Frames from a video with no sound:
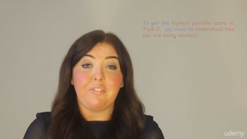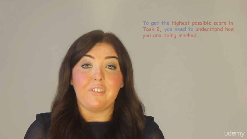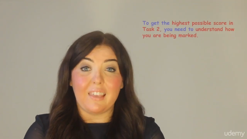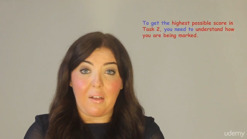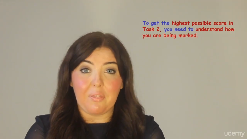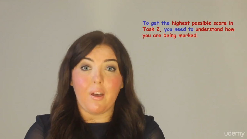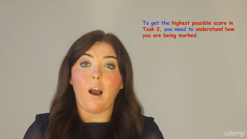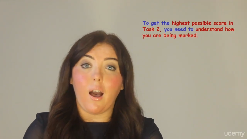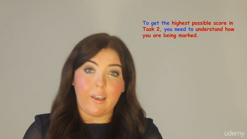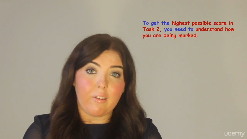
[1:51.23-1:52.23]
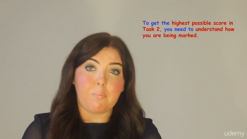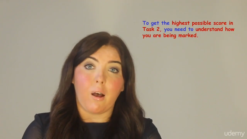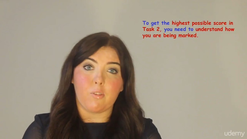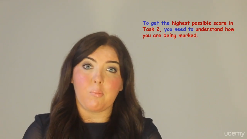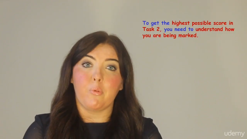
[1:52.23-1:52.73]
To get the highest
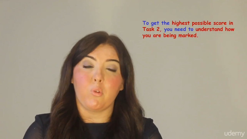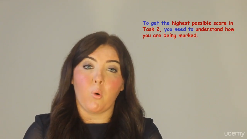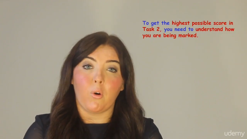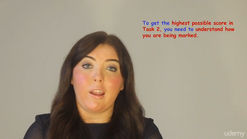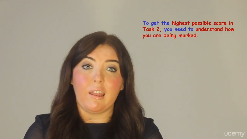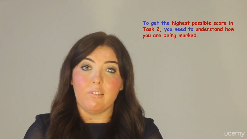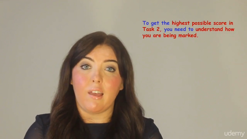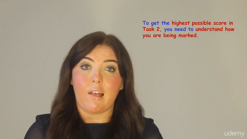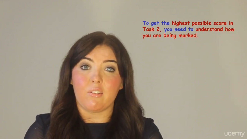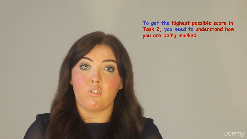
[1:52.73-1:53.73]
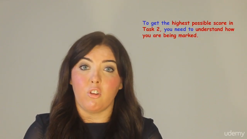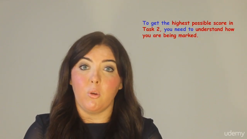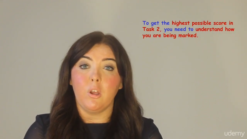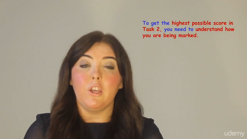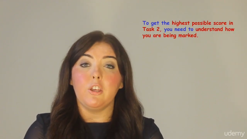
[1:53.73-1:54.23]
possible score in Task
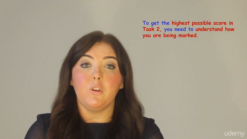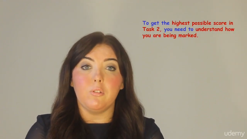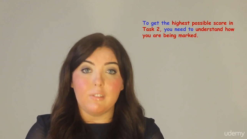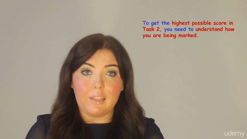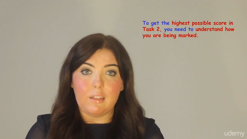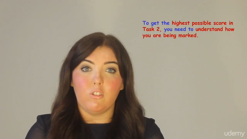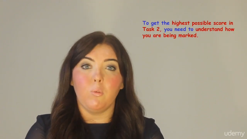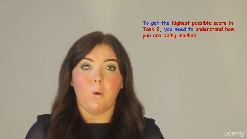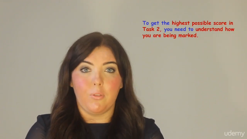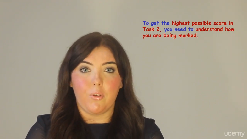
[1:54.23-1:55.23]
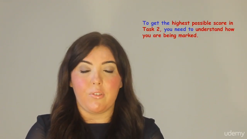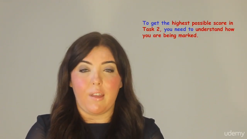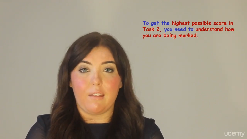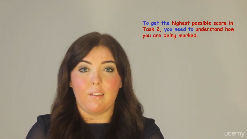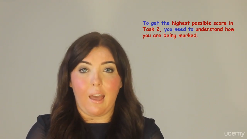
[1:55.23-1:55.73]
2, you need to
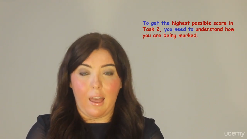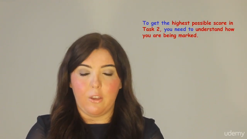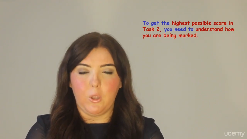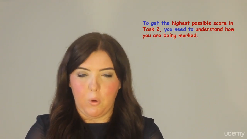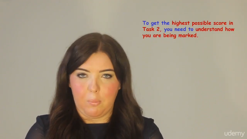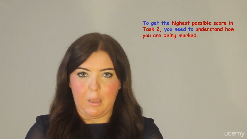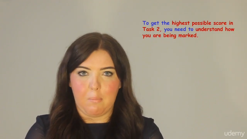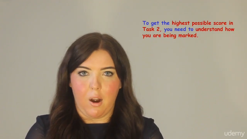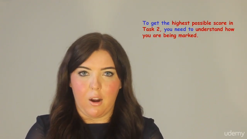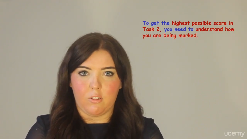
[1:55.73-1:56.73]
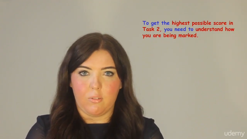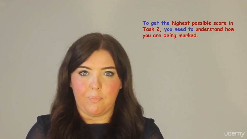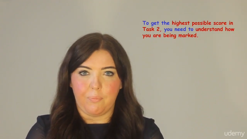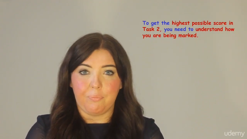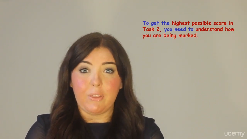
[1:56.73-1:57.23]
understand how you are being marked.
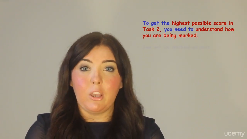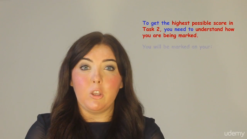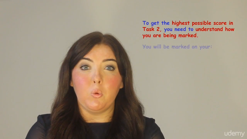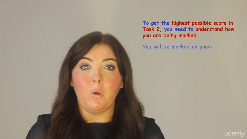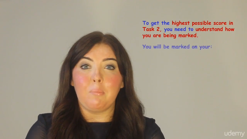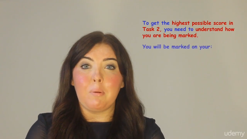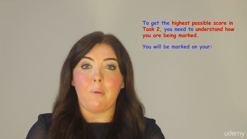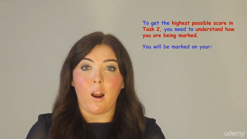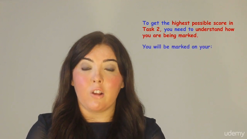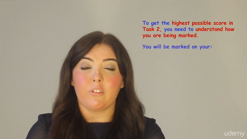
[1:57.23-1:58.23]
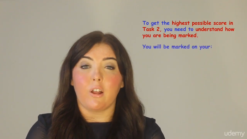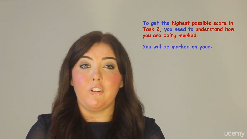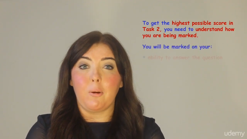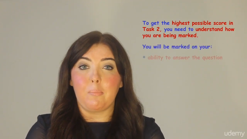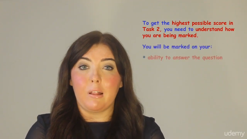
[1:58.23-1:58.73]
You will be marked
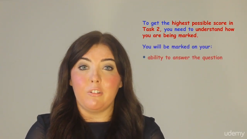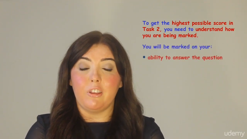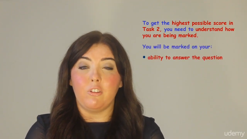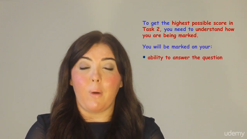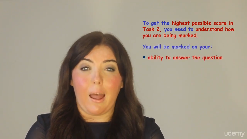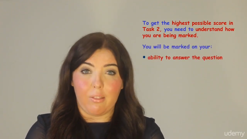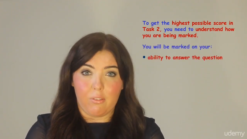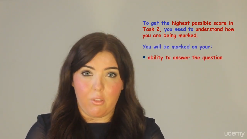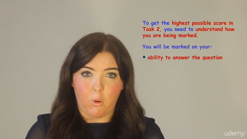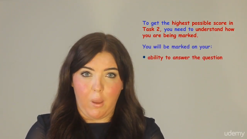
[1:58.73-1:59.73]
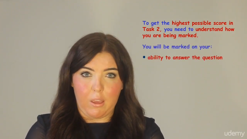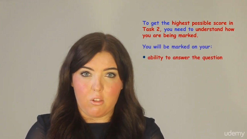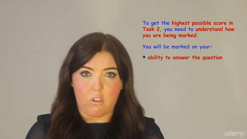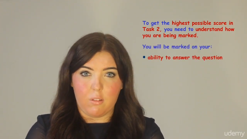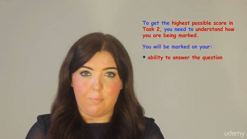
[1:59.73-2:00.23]
on your ability to answer the
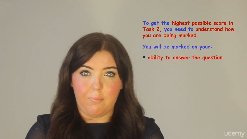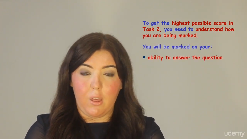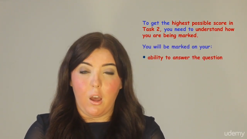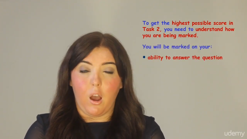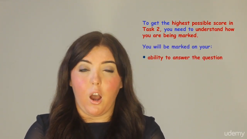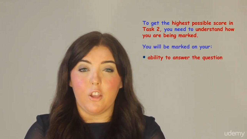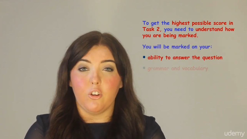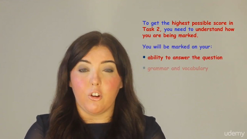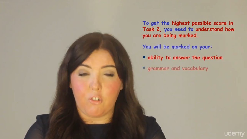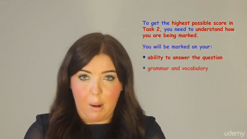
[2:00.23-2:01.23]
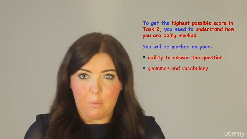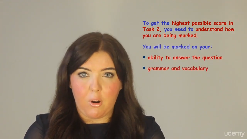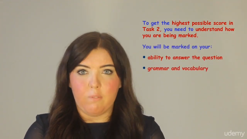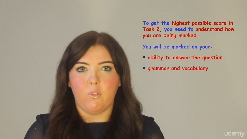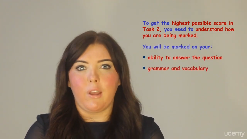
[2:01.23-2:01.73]
question, on your
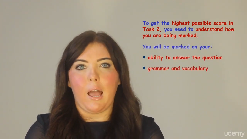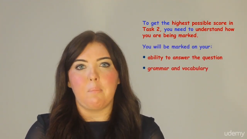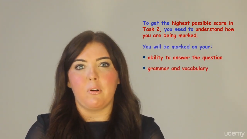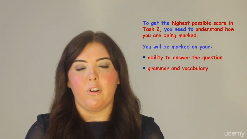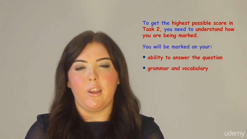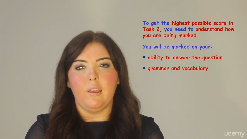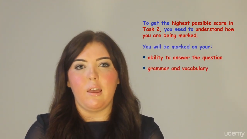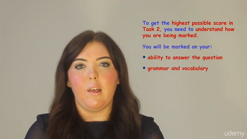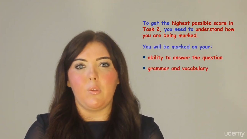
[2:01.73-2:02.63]
grammar and vocabulary,